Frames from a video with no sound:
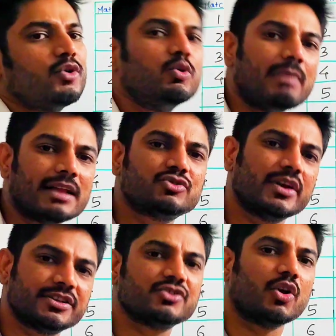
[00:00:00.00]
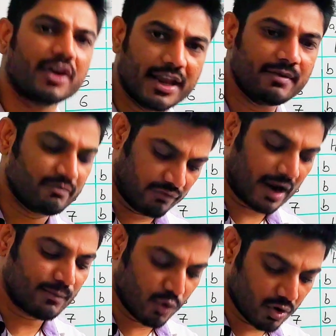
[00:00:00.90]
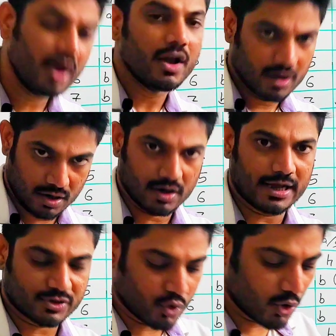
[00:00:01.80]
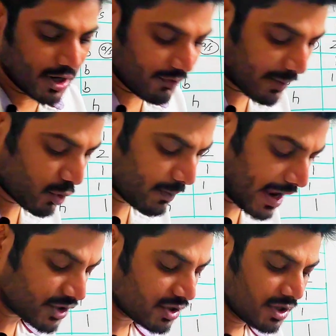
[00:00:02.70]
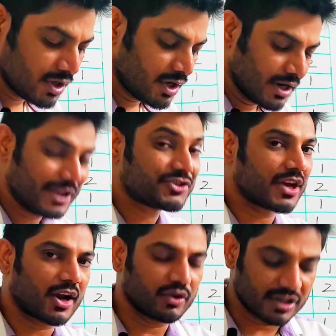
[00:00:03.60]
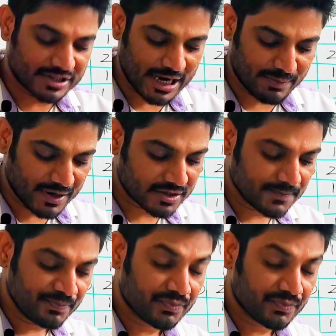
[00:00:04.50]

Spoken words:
2 matches, so H is already has scored in 1 more match. Let's check out the statements.